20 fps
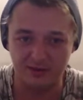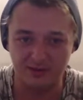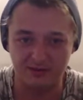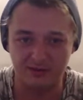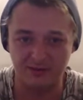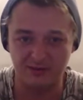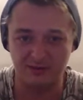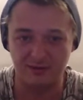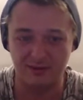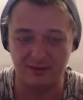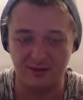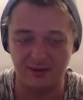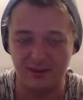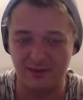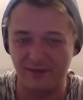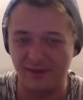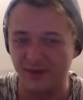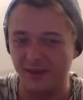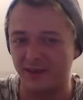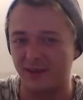If
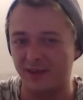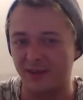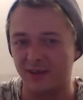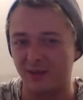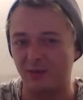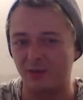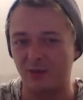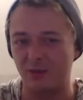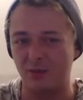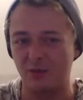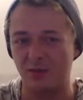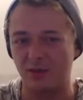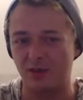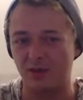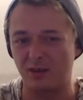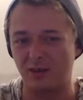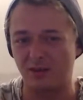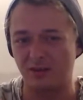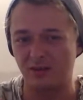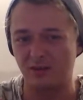that doesn't sound too weird.
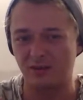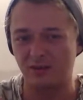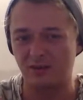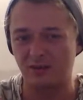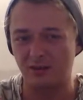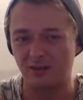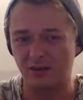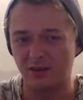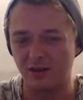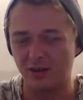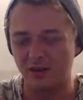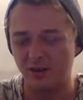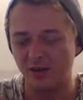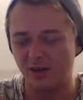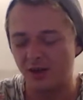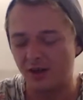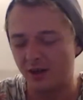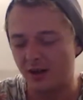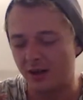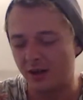
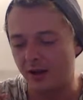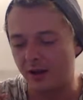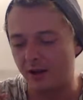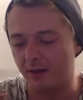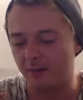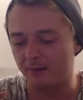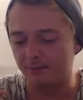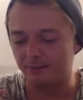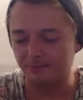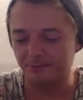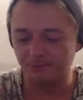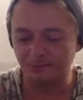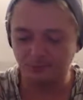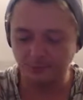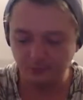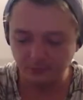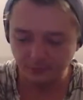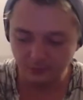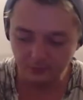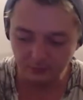And
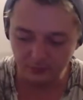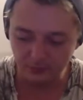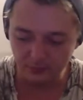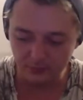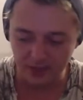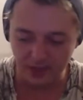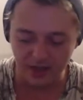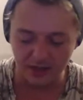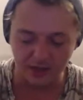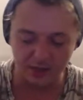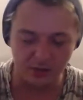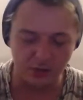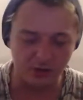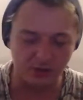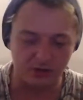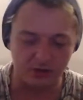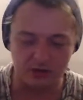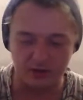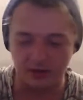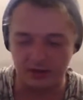I was walking
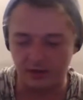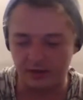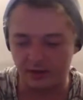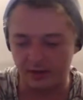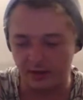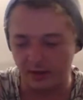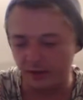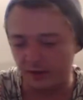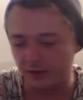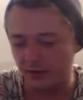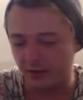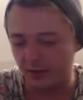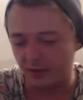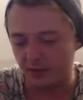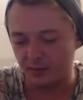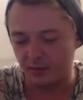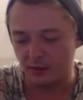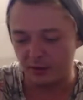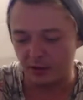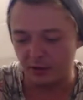around earlier today thinking
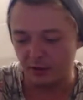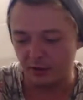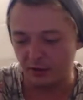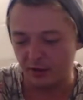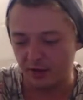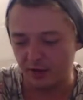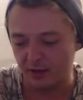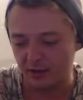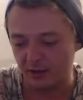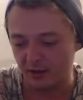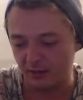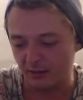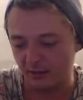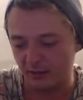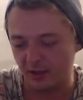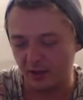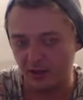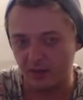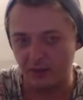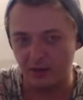about you, and
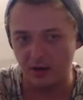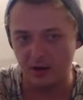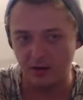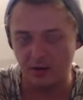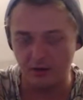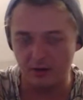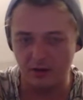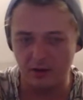thinking about